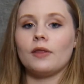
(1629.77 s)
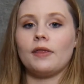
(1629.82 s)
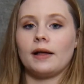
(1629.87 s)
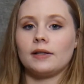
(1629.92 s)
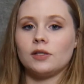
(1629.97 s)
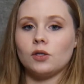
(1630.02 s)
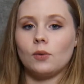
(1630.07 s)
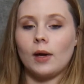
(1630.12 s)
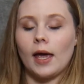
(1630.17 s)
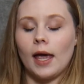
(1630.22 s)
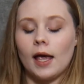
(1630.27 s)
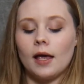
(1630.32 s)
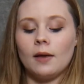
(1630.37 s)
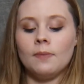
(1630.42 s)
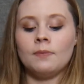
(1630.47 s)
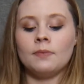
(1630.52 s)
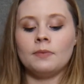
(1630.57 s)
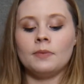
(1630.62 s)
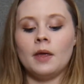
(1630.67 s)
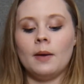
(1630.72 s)
That's okay.
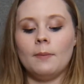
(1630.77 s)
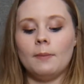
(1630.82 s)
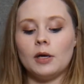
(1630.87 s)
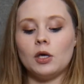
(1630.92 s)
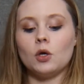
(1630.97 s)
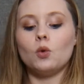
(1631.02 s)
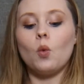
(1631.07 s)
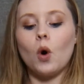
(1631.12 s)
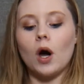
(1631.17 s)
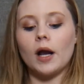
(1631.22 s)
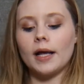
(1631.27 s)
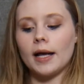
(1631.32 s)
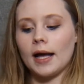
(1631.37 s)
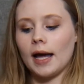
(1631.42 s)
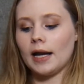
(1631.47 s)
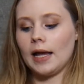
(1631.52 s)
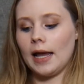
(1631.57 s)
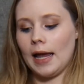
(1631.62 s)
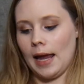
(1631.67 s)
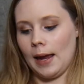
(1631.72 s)
But you want it
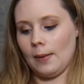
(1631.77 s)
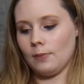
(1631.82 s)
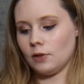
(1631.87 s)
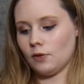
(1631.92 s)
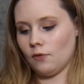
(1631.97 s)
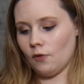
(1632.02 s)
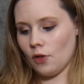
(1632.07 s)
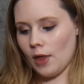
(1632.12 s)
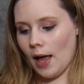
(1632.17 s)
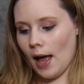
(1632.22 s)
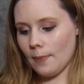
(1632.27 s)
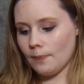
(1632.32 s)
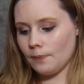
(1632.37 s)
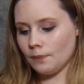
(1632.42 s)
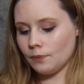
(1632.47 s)
kind of aimed for that.